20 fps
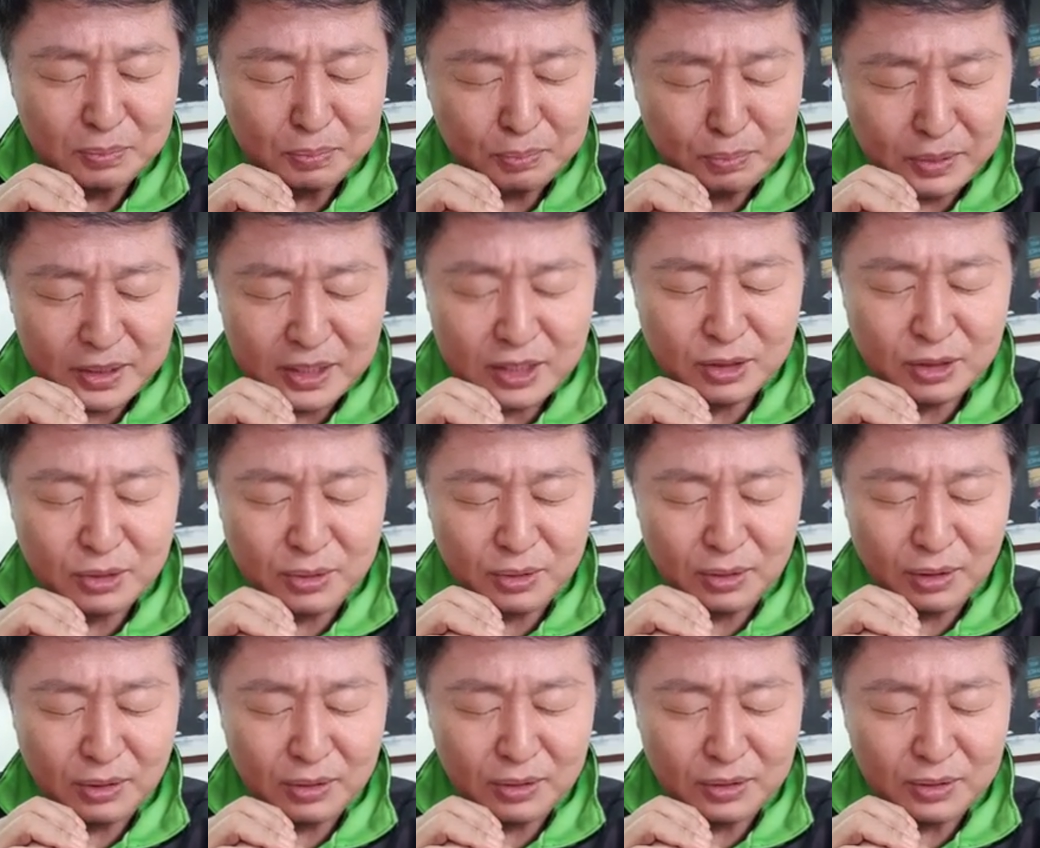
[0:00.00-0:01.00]
Be
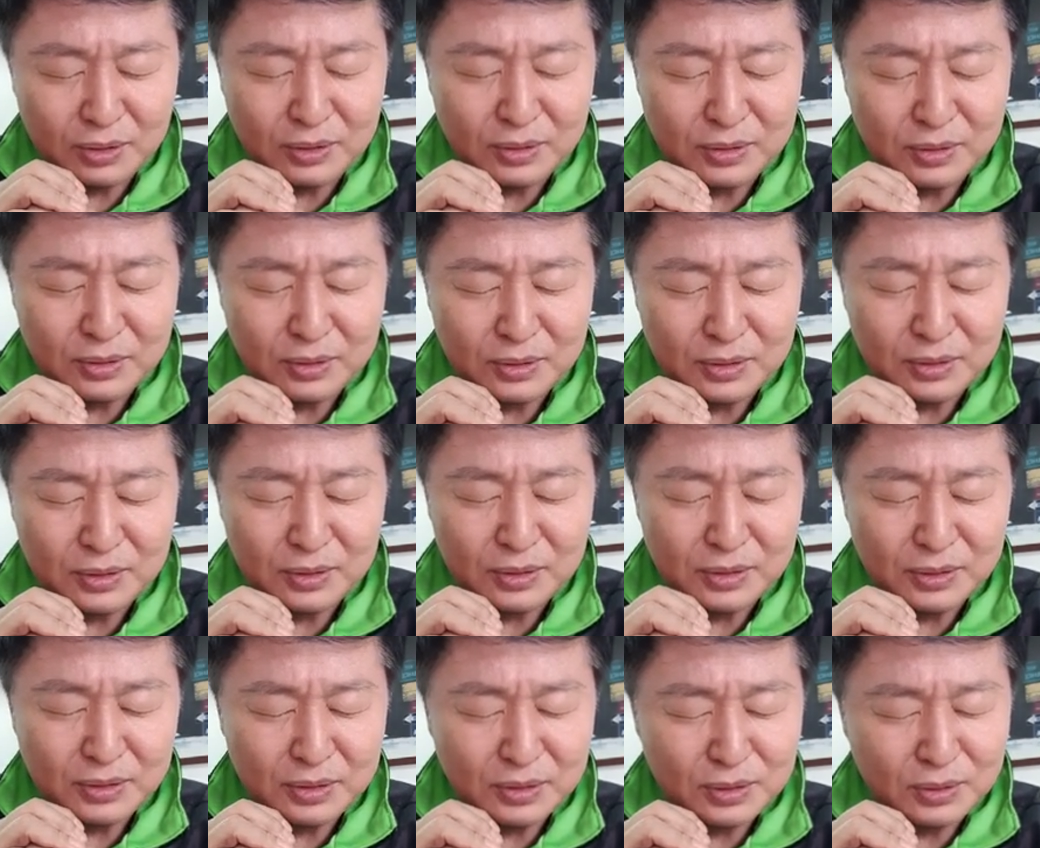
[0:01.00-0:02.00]
strong.
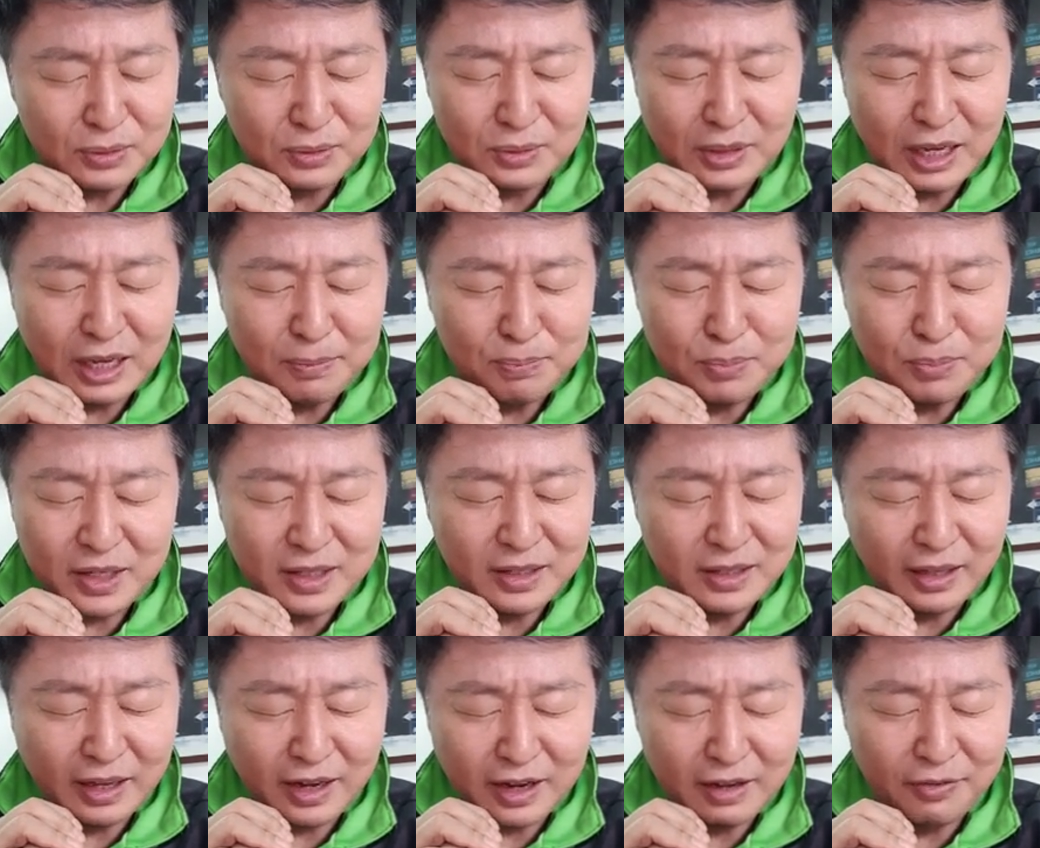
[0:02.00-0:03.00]
Do not be
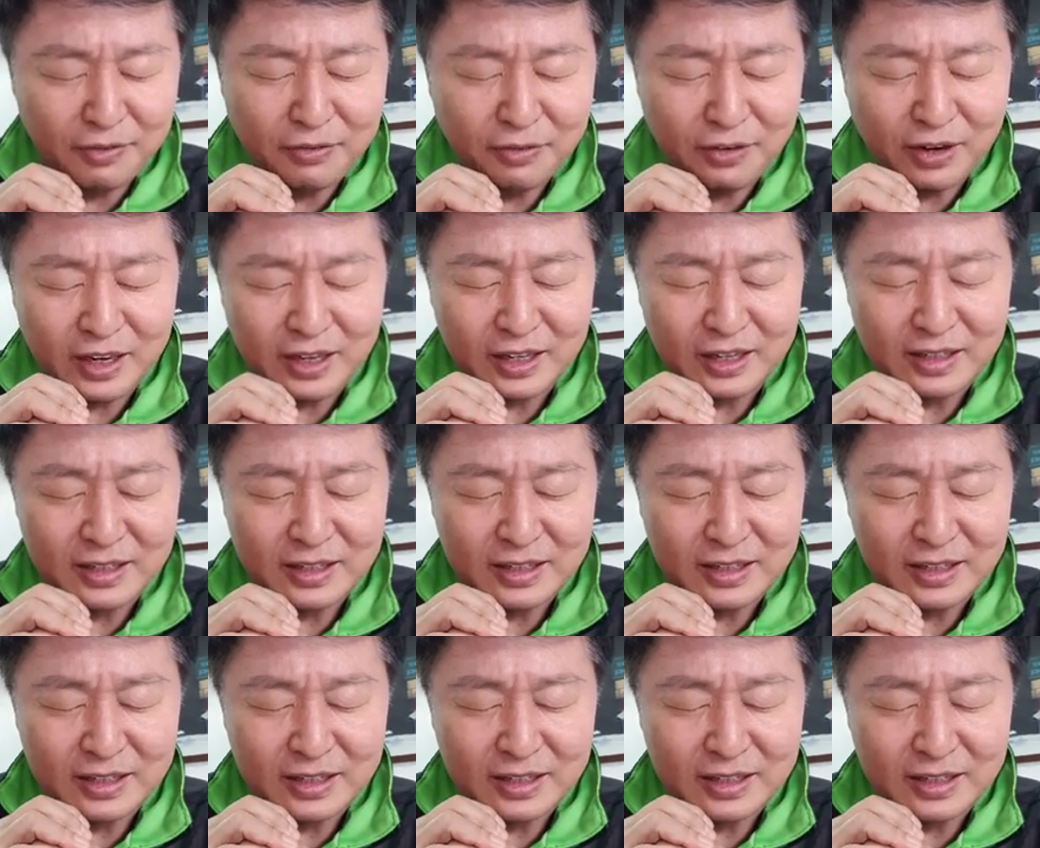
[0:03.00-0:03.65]
terrified.